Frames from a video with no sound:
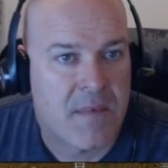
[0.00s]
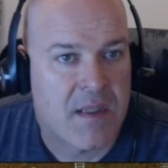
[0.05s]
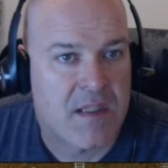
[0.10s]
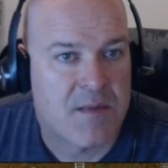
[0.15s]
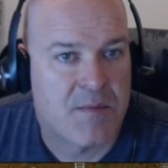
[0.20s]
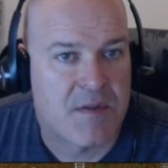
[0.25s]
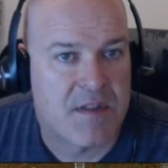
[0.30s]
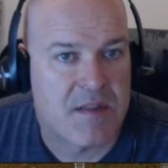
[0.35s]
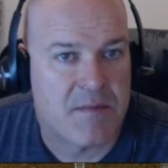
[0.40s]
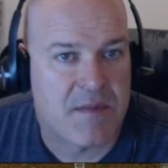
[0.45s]

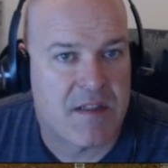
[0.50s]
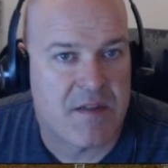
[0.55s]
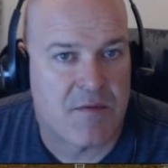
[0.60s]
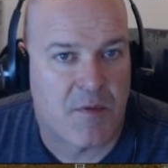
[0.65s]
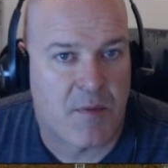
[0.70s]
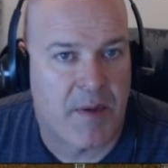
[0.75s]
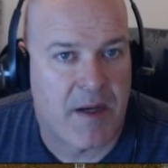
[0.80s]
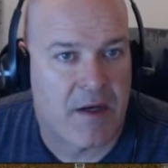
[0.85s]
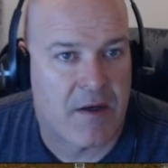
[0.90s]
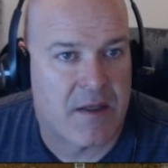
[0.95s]
let's put some of these
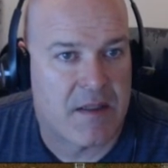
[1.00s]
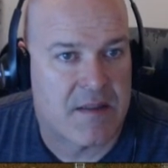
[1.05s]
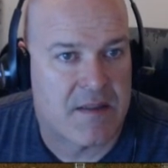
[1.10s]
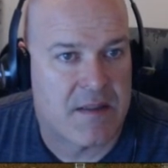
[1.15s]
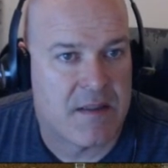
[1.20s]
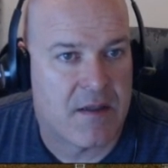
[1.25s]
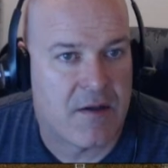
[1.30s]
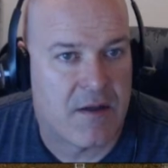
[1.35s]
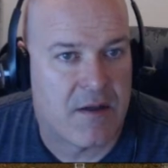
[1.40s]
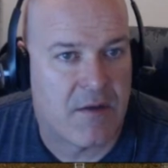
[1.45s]
repair kits
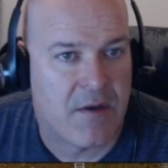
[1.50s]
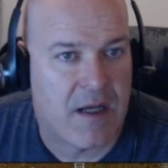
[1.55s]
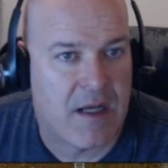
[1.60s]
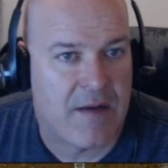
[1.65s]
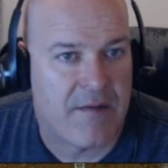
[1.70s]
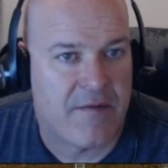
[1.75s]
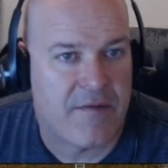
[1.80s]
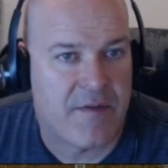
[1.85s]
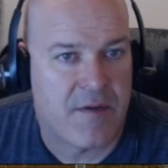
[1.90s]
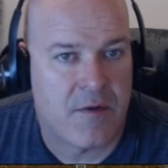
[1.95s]
in there. I know I
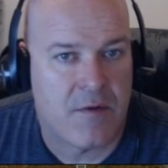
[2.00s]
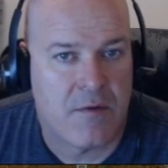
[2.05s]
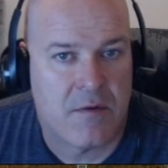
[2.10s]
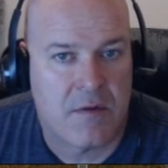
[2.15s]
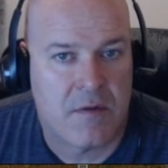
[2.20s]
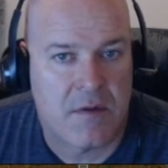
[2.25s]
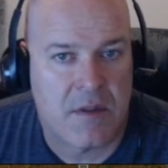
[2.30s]
have a few.